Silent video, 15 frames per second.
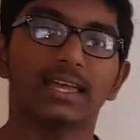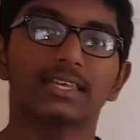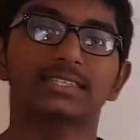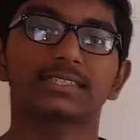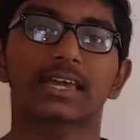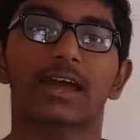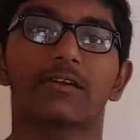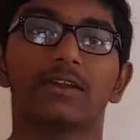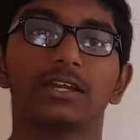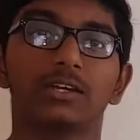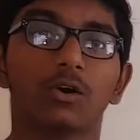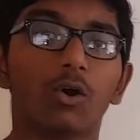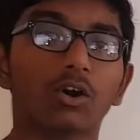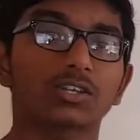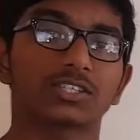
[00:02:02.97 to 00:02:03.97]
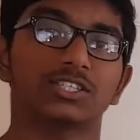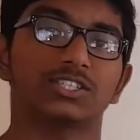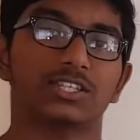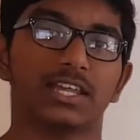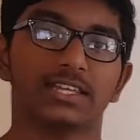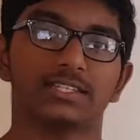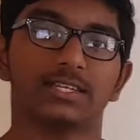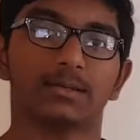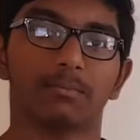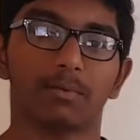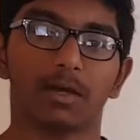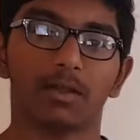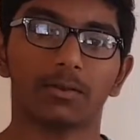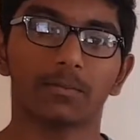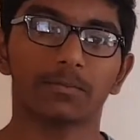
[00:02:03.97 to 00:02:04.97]
is carrying oxygenated
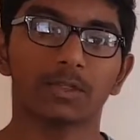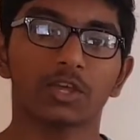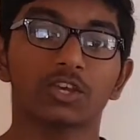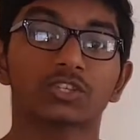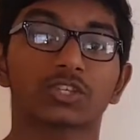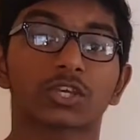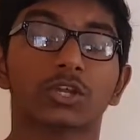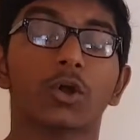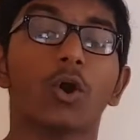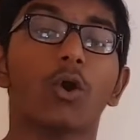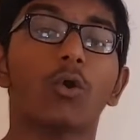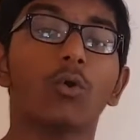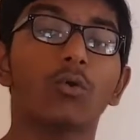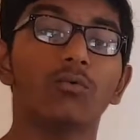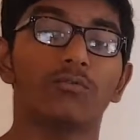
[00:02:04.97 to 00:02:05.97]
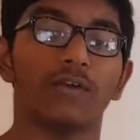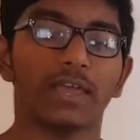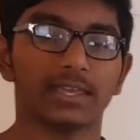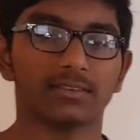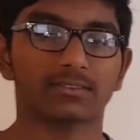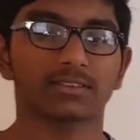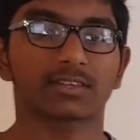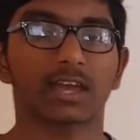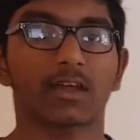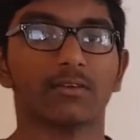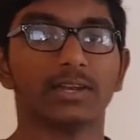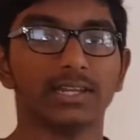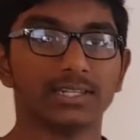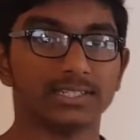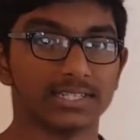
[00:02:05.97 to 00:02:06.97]
blood. So not all veins
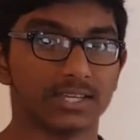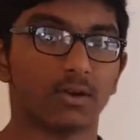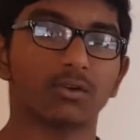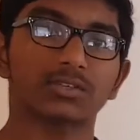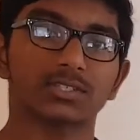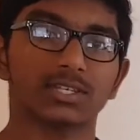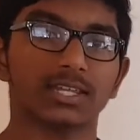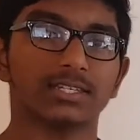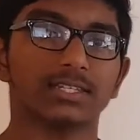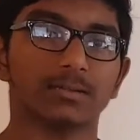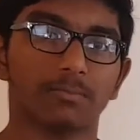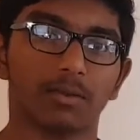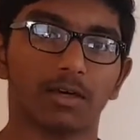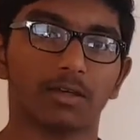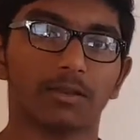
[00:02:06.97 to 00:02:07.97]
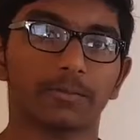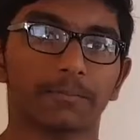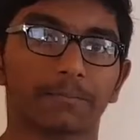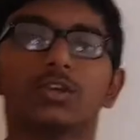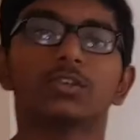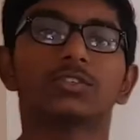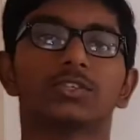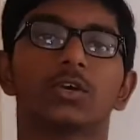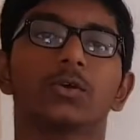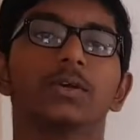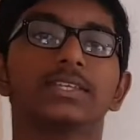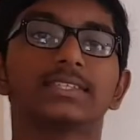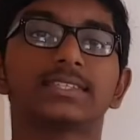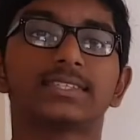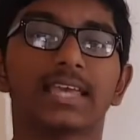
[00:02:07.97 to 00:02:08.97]
carry deoxygenated blood. So
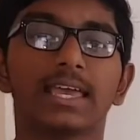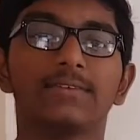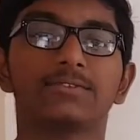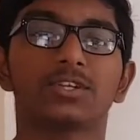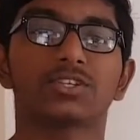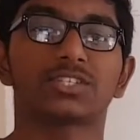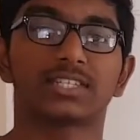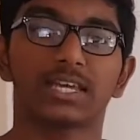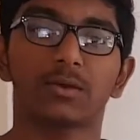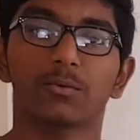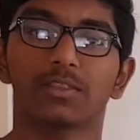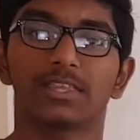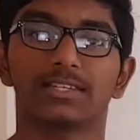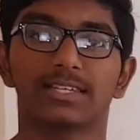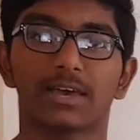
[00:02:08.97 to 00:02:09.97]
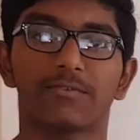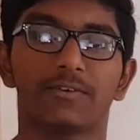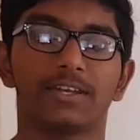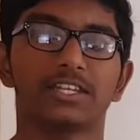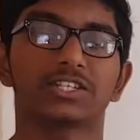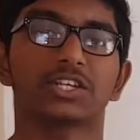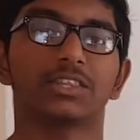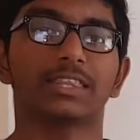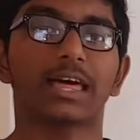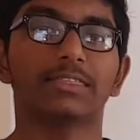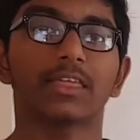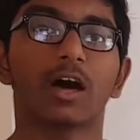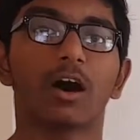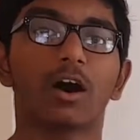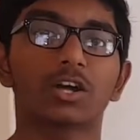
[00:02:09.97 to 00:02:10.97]
it's safe to stick with the definition that
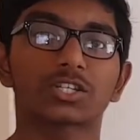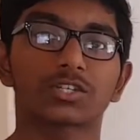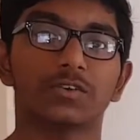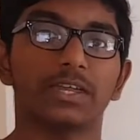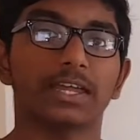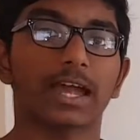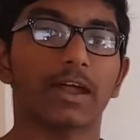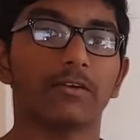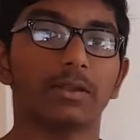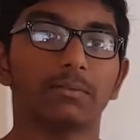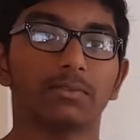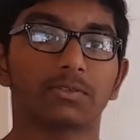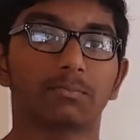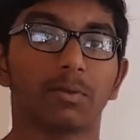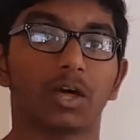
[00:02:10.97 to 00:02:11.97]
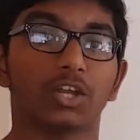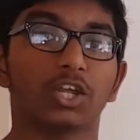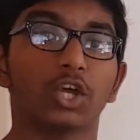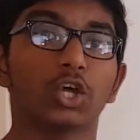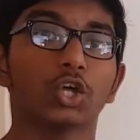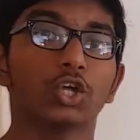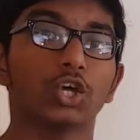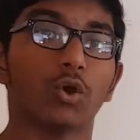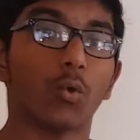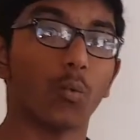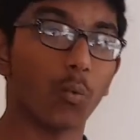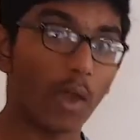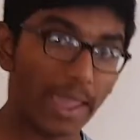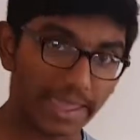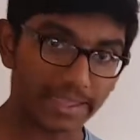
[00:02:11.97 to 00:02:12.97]
the artery carries blood
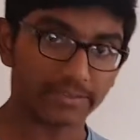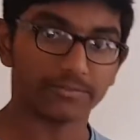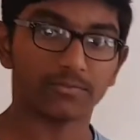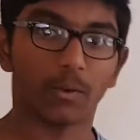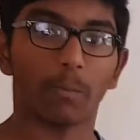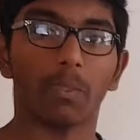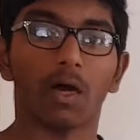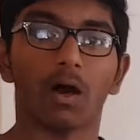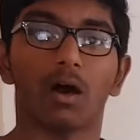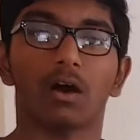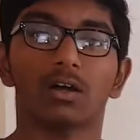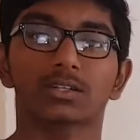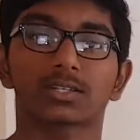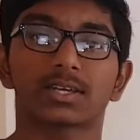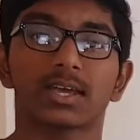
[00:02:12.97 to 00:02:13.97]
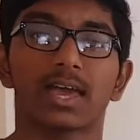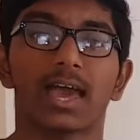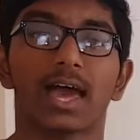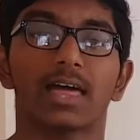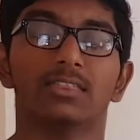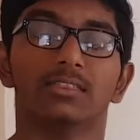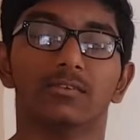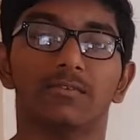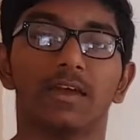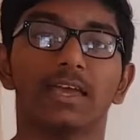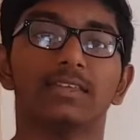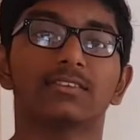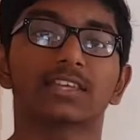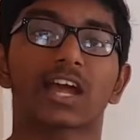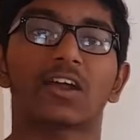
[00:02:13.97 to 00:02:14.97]
away from the heart and the
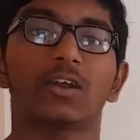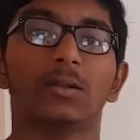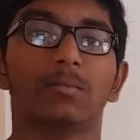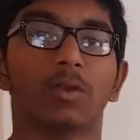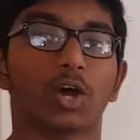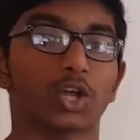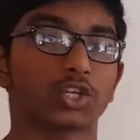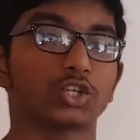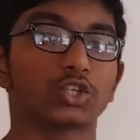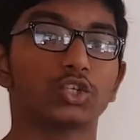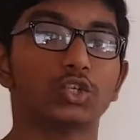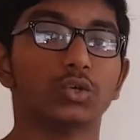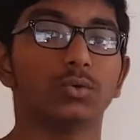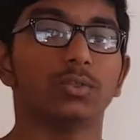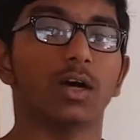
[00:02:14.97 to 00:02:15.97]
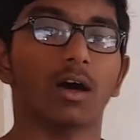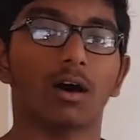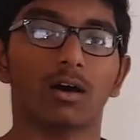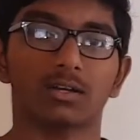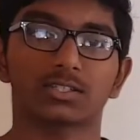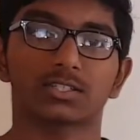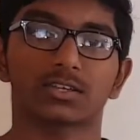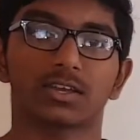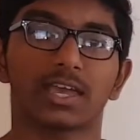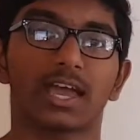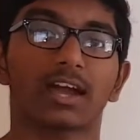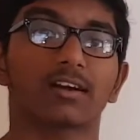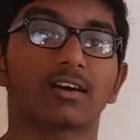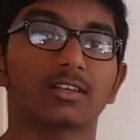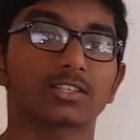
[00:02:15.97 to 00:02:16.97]
veins carry blood to the heart. Okay,
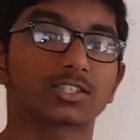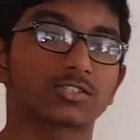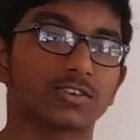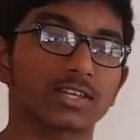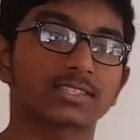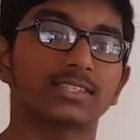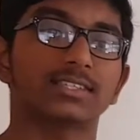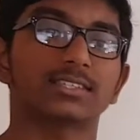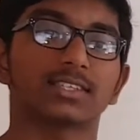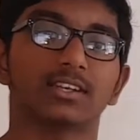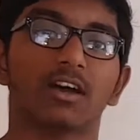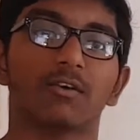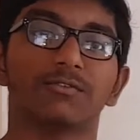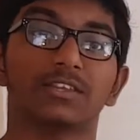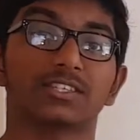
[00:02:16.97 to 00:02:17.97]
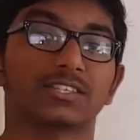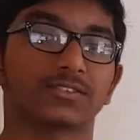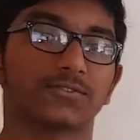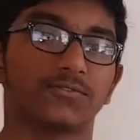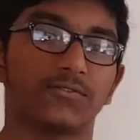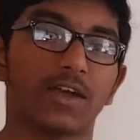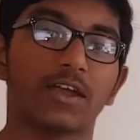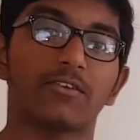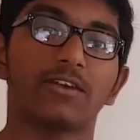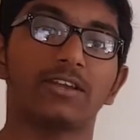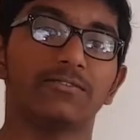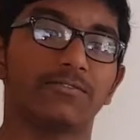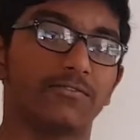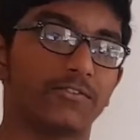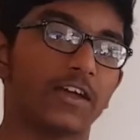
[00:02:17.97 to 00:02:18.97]
I can't stress this enough. This is very,
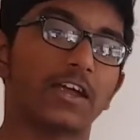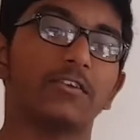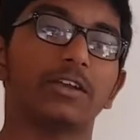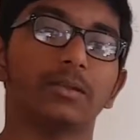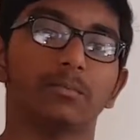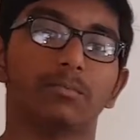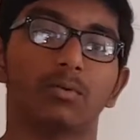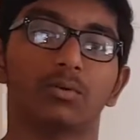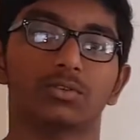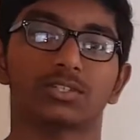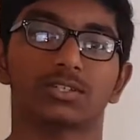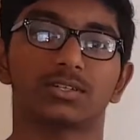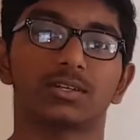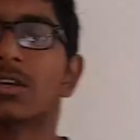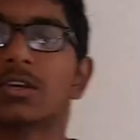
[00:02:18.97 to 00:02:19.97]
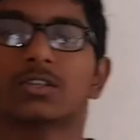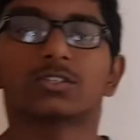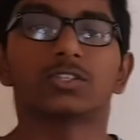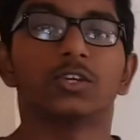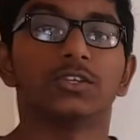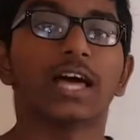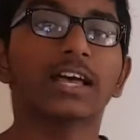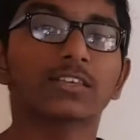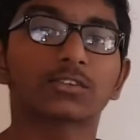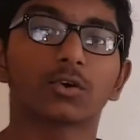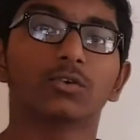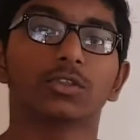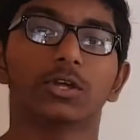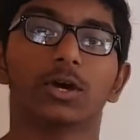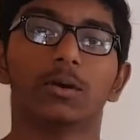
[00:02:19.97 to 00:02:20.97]
very important. So that's all
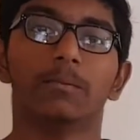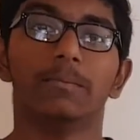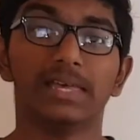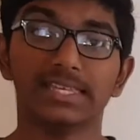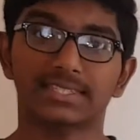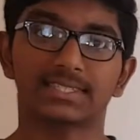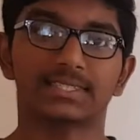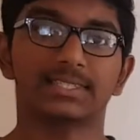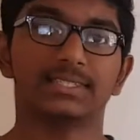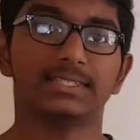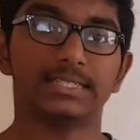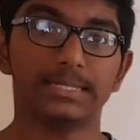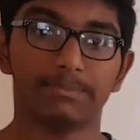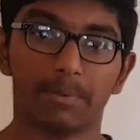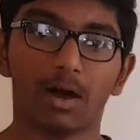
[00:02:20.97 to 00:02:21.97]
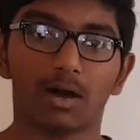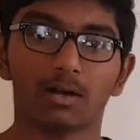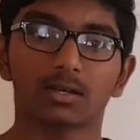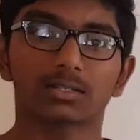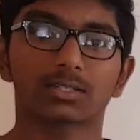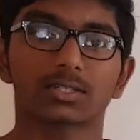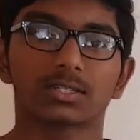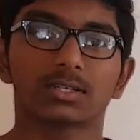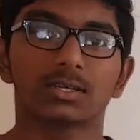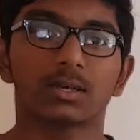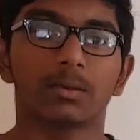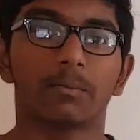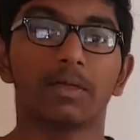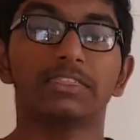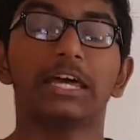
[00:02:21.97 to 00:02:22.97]
the myths debunked.
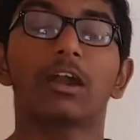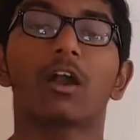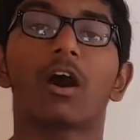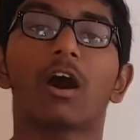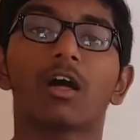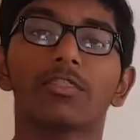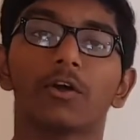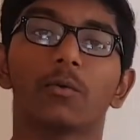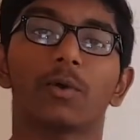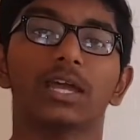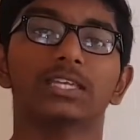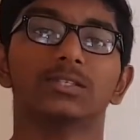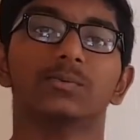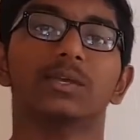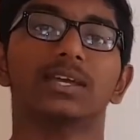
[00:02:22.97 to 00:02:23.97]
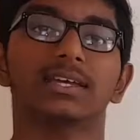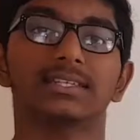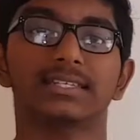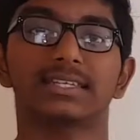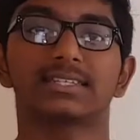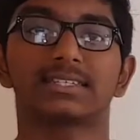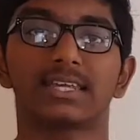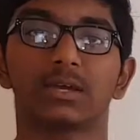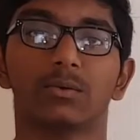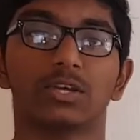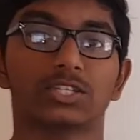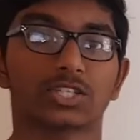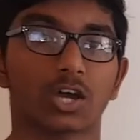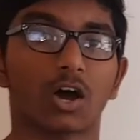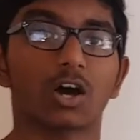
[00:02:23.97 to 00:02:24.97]
But there are other ways we can
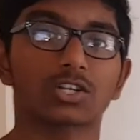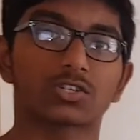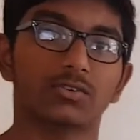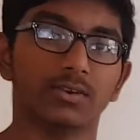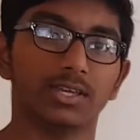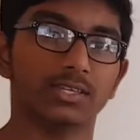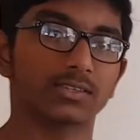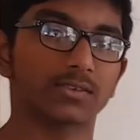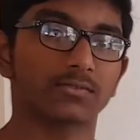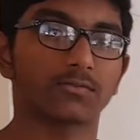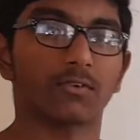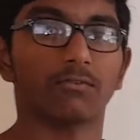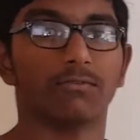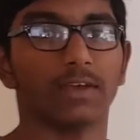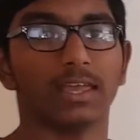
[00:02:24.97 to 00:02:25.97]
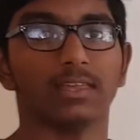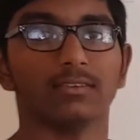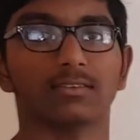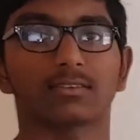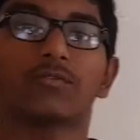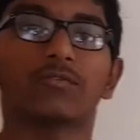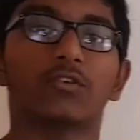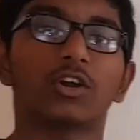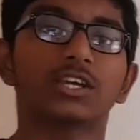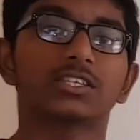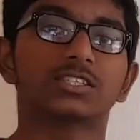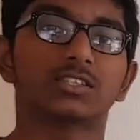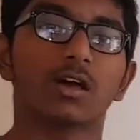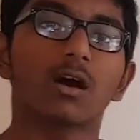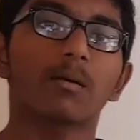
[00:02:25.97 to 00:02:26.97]
distinguish arteries from veins. For
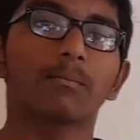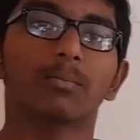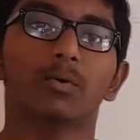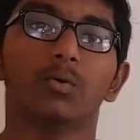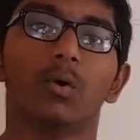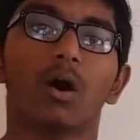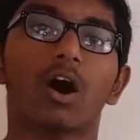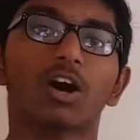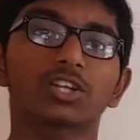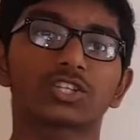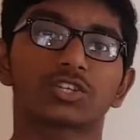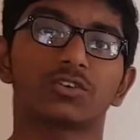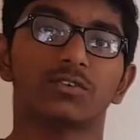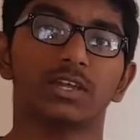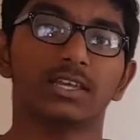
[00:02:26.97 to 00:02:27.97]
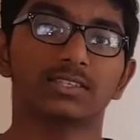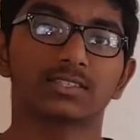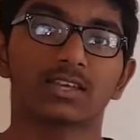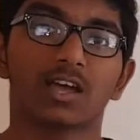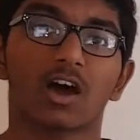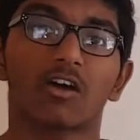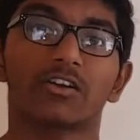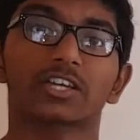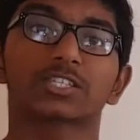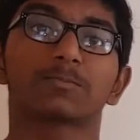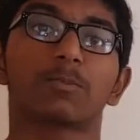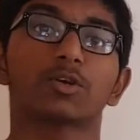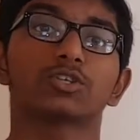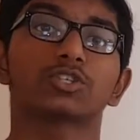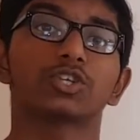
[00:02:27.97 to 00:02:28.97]
example, arteries are
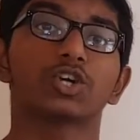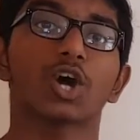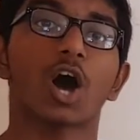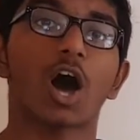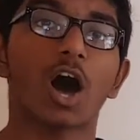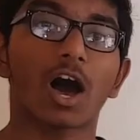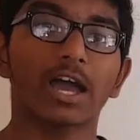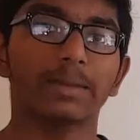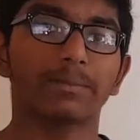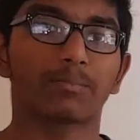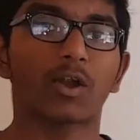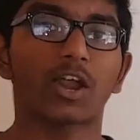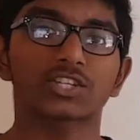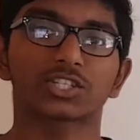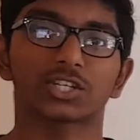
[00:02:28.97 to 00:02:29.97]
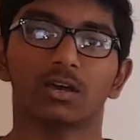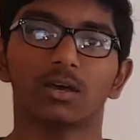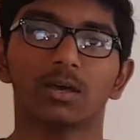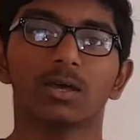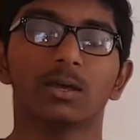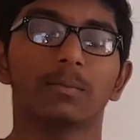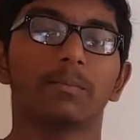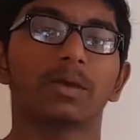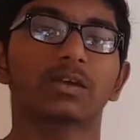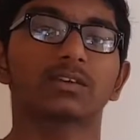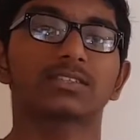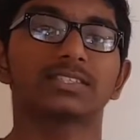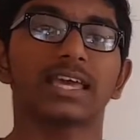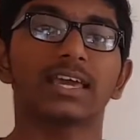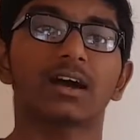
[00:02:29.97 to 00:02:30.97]
exposed to high pressure
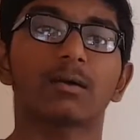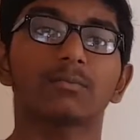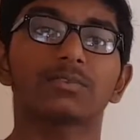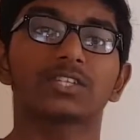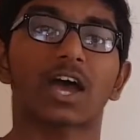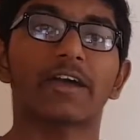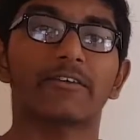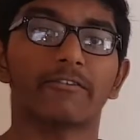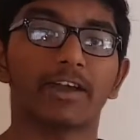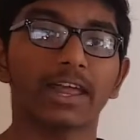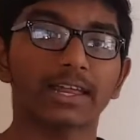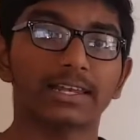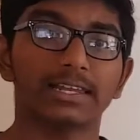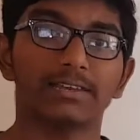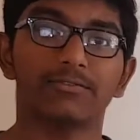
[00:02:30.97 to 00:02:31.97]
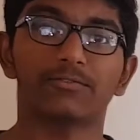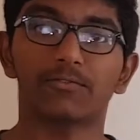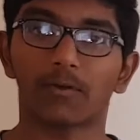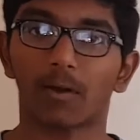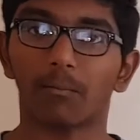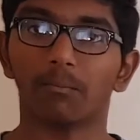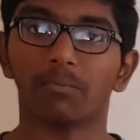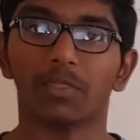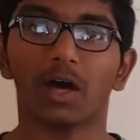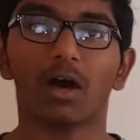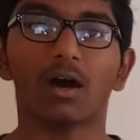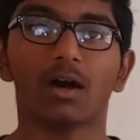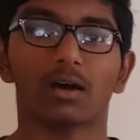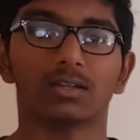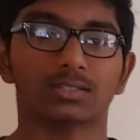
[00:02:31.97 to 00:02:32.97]
because they come directly from the
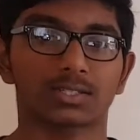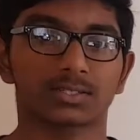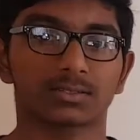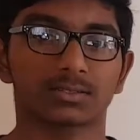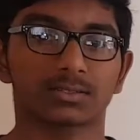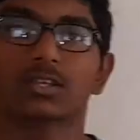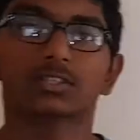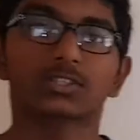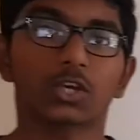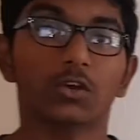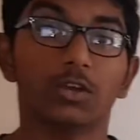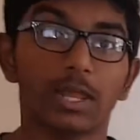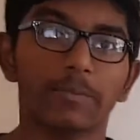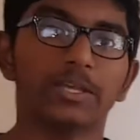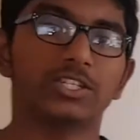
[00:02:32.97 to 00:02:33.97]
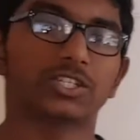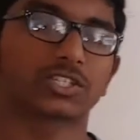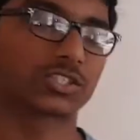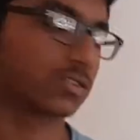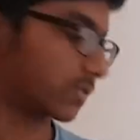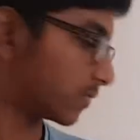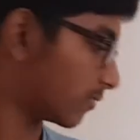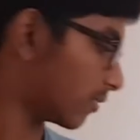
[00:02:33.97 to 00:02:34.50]
heart. So let me just